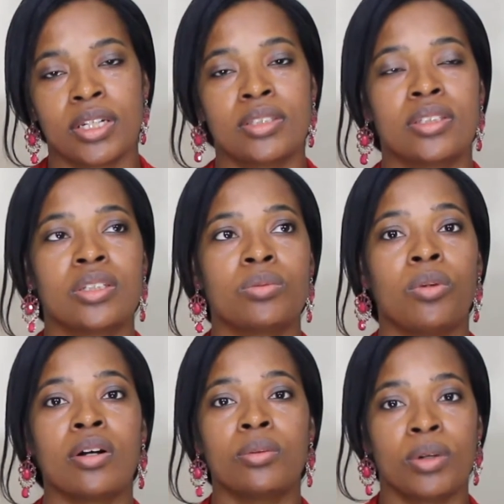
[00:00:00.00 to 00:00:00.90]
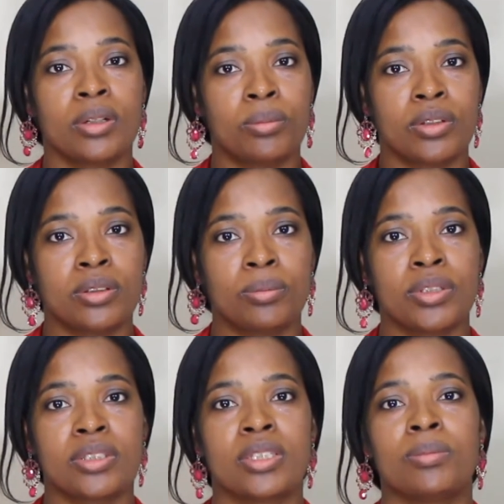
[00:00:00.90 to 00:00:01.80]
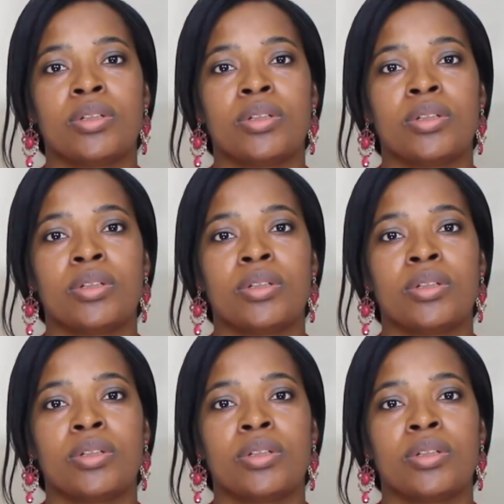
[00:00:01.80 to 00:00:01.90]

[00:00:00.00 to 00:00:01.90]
It's the smarter way to build a business,